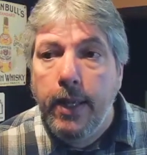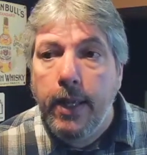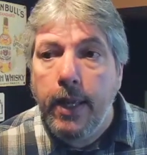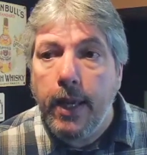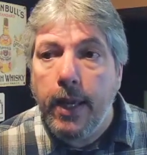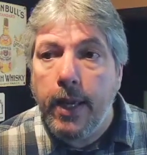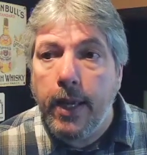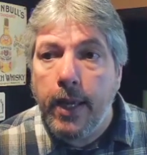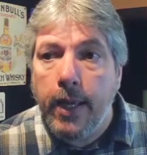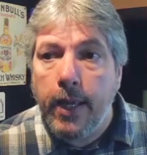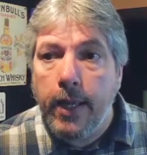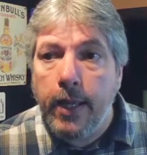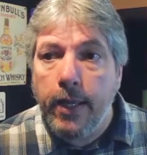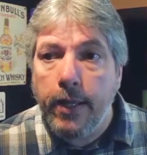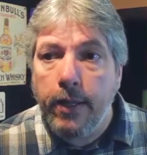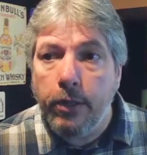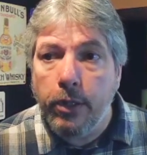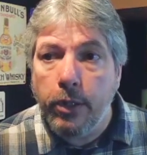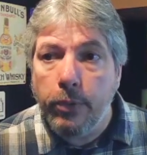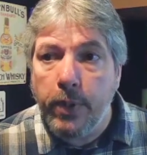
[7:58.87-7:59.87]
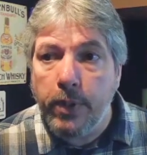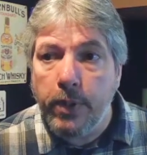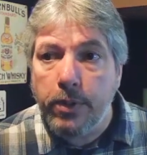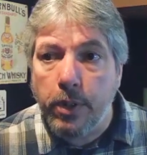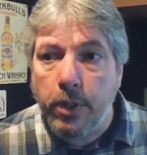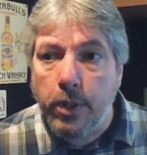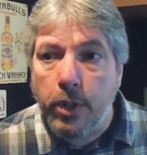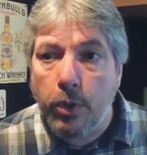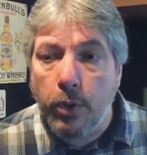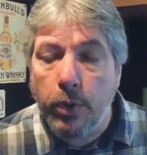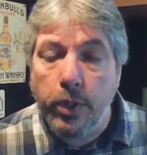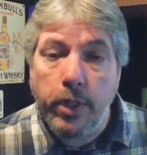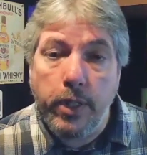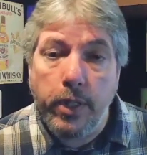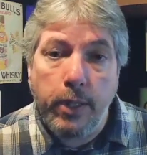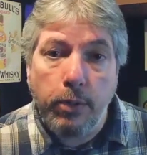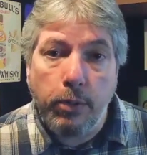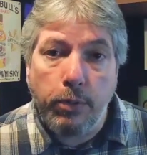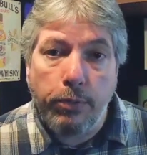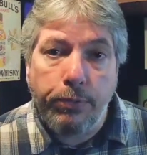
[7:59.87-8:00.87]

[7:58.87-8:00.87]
Louisa caught yellow